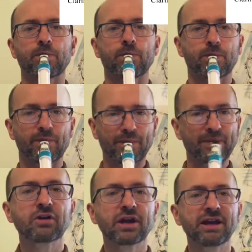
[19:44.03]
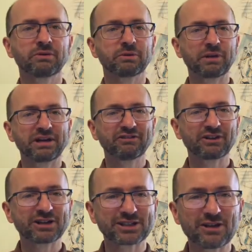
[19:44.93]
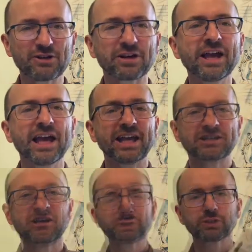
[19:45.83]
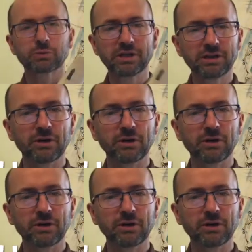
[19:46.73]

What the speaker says: Okay, we're ready for our song. It's going to use those 3